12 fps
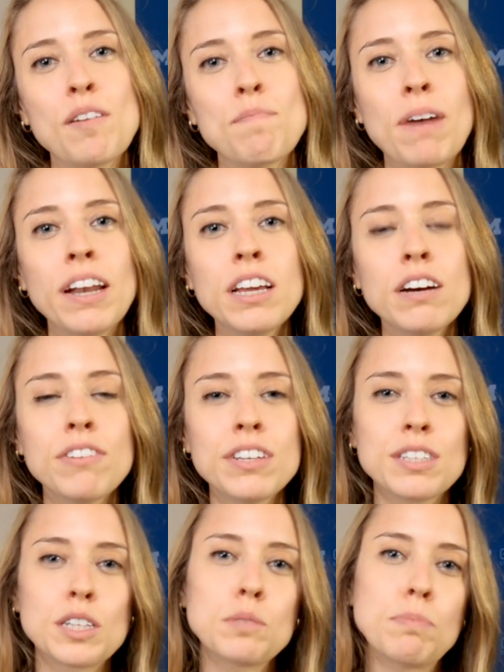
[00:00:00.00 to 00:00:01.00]
Many of us
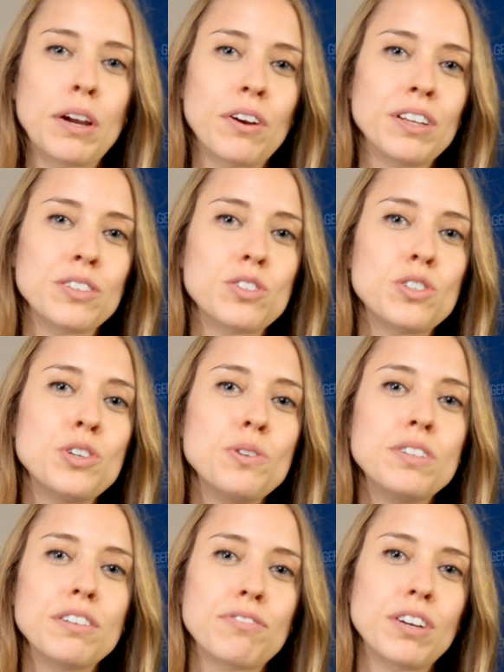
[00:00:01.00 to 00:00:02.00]
experienced two
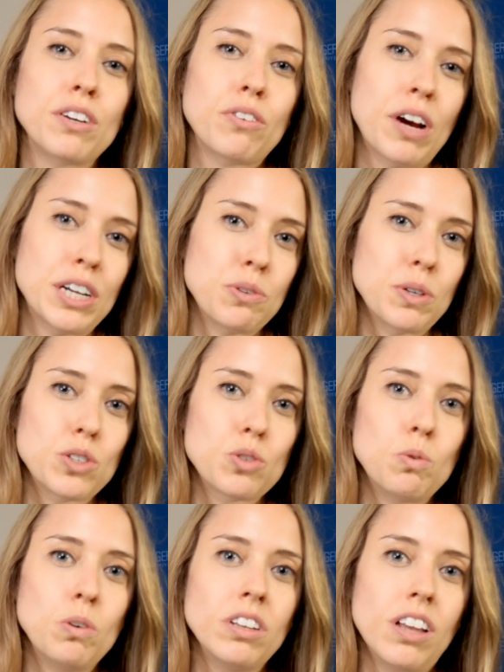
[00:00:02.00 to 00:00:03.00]
different graduate
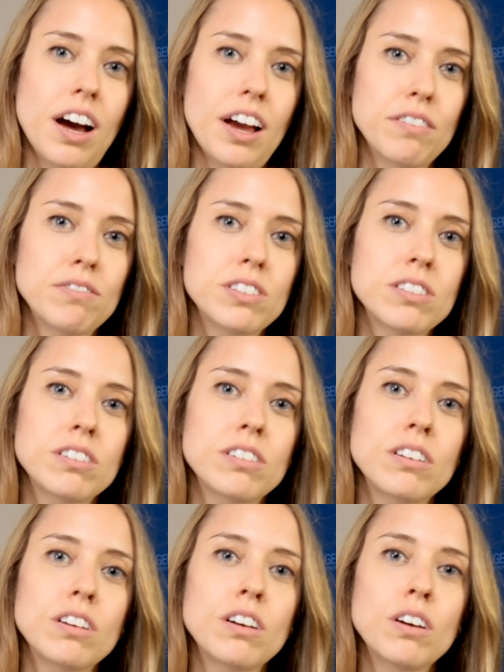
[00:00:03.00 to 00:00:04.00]
school lives.
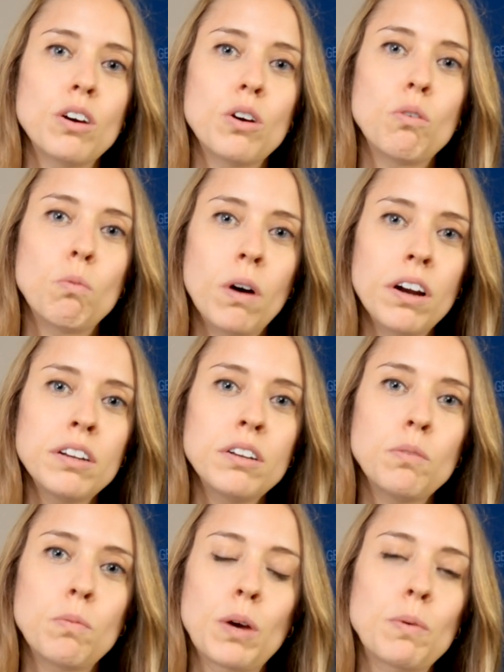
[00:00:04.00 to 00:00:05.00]
One
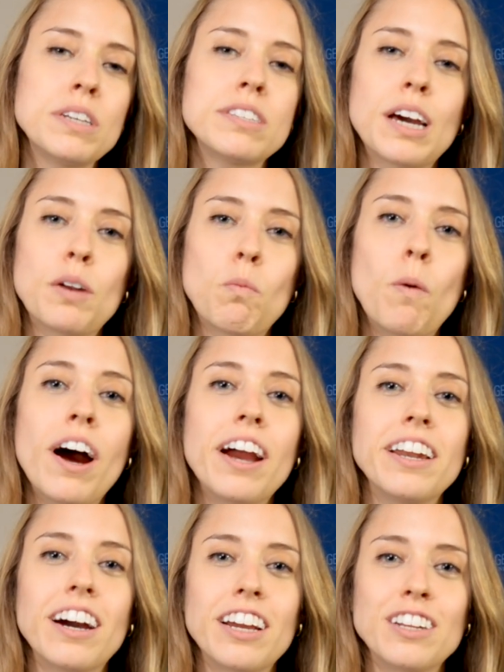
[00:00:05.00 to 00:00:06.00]
where we sat
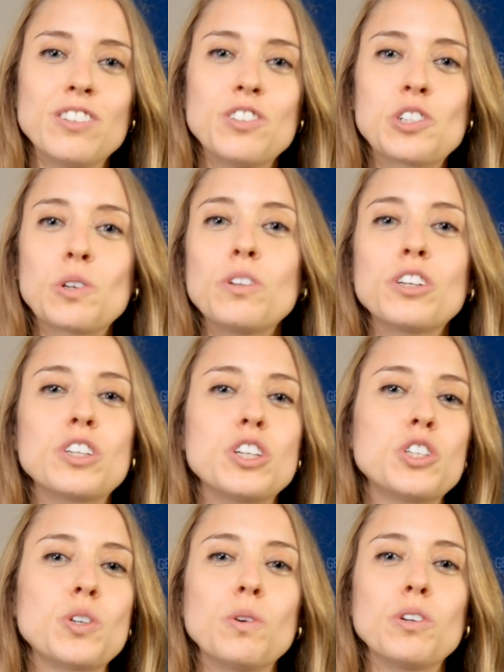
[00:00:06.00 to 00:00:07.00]
wide-eyed, shoulder to
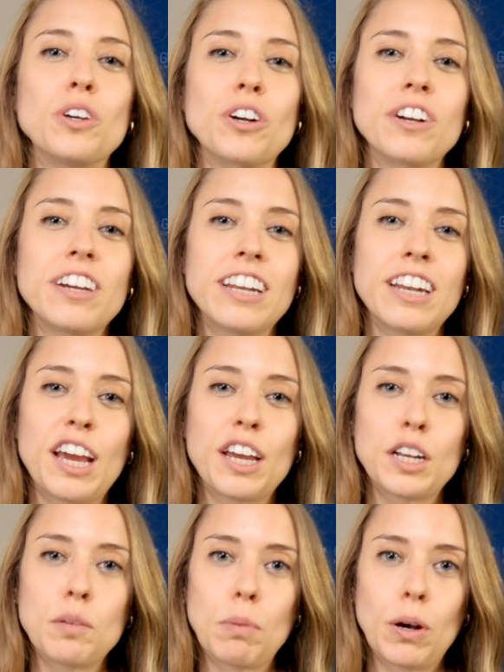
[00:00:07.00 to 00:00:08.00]
shoulder in
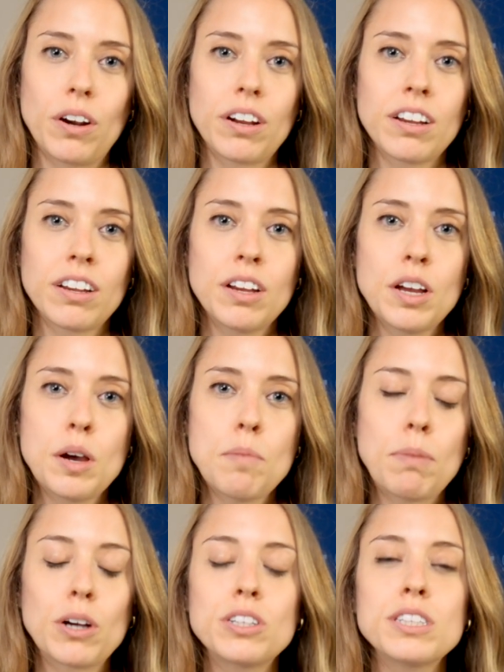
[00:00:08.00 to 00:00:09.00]
Annenberg,
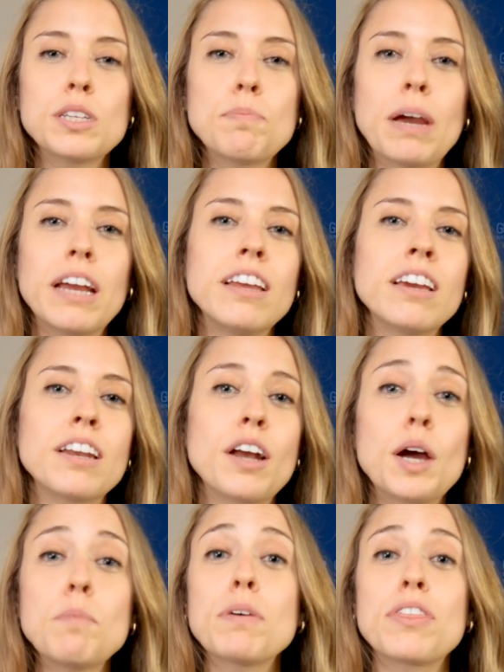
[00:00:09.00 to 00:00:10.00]
participating in
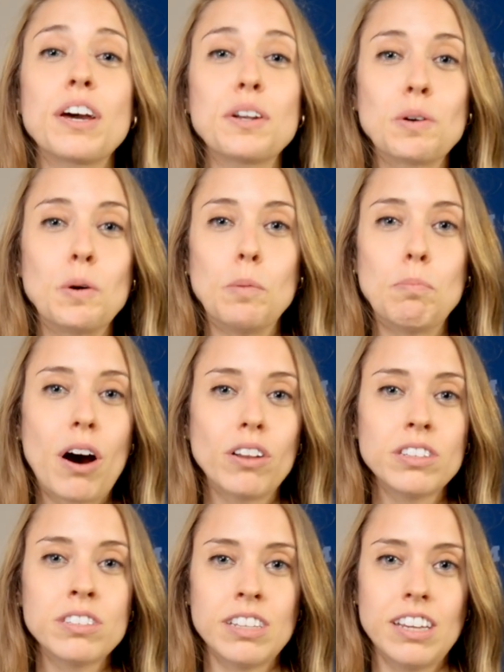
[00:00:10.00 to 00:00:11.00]
hypothetical
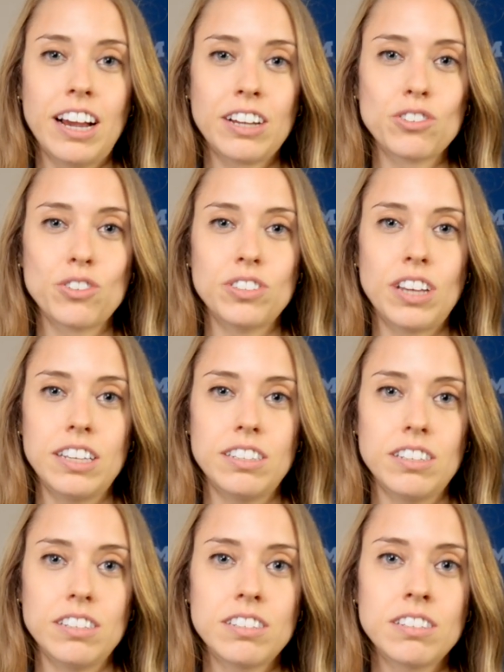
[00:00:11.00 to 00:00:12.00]
policy
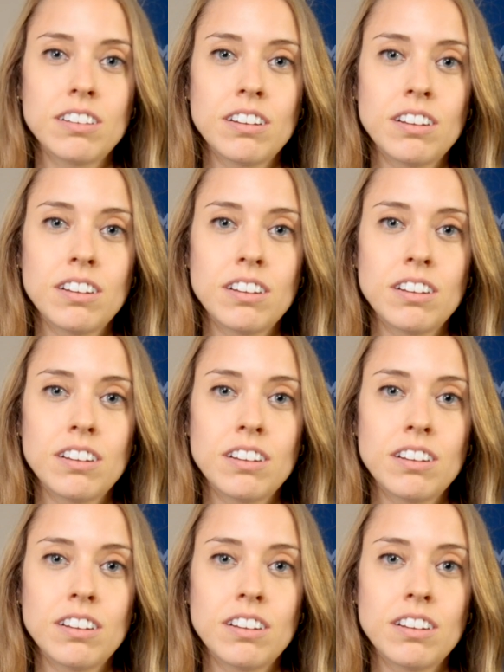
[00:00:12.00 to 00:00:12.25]
exercises.